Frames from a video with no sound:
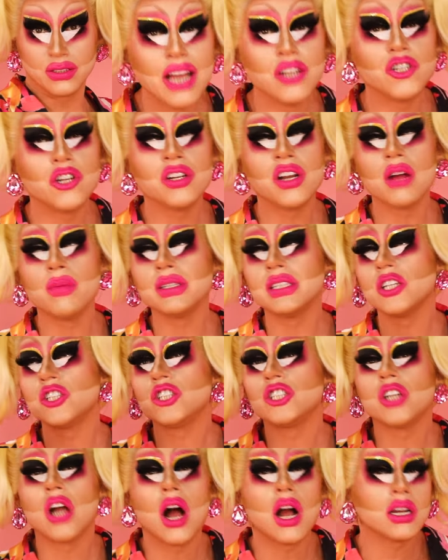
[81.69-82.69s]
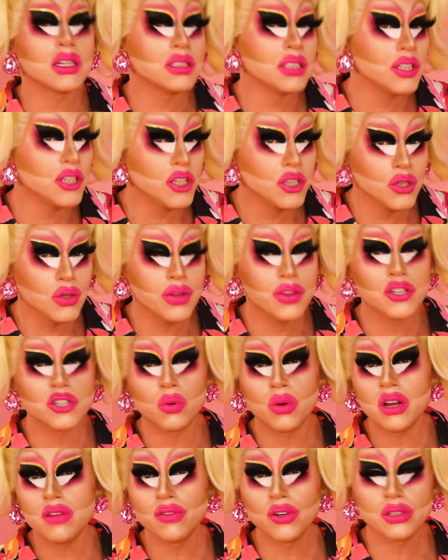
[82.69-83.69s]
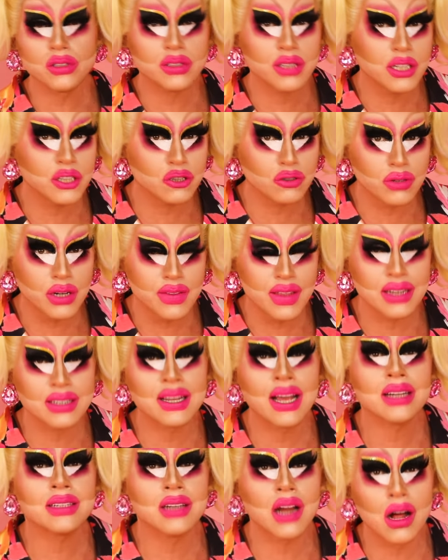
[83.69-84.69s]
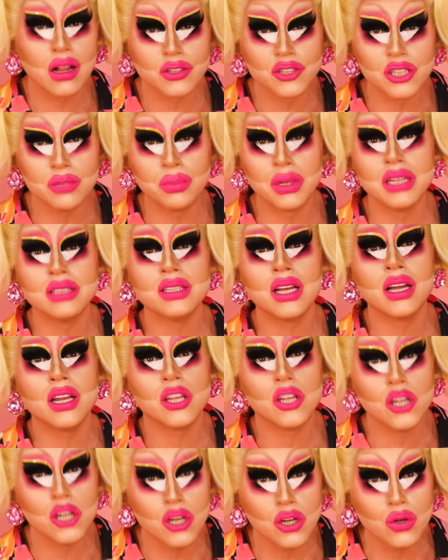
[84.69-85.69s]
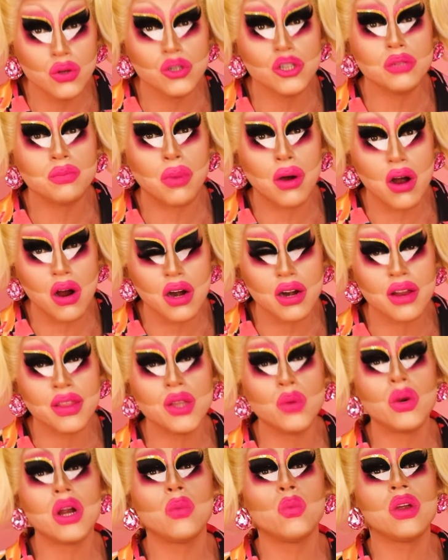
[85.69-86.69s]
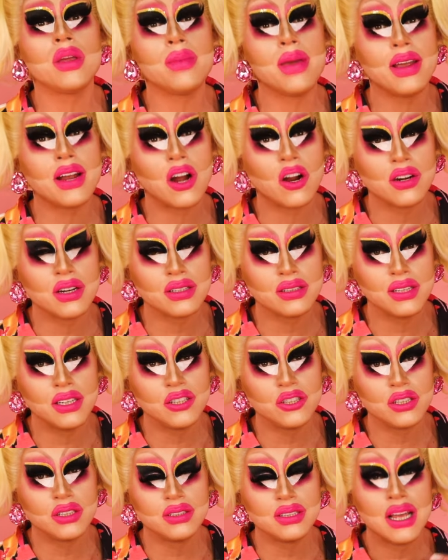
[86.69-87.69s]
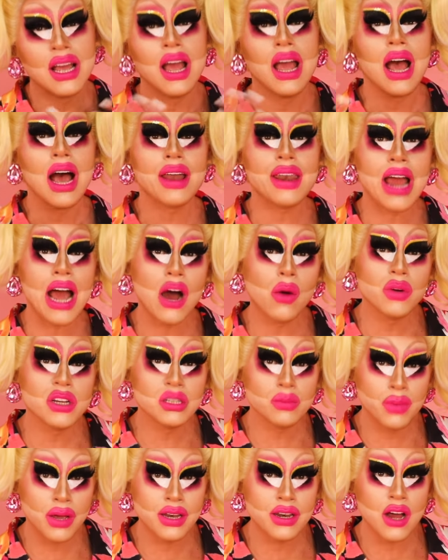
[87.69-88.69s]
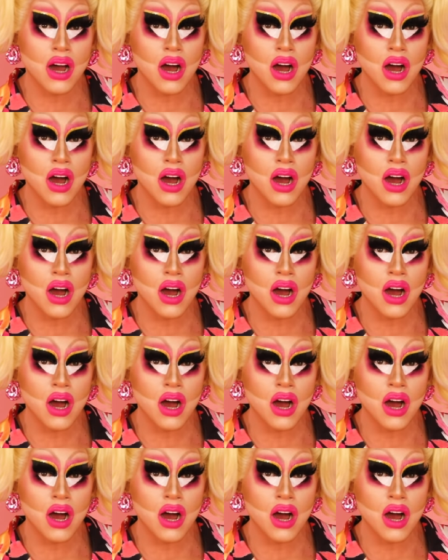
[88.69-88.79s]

It shouldn't come as a shock to you in the 21st century that technology plays a huge part in the way we make our decisions on how we spend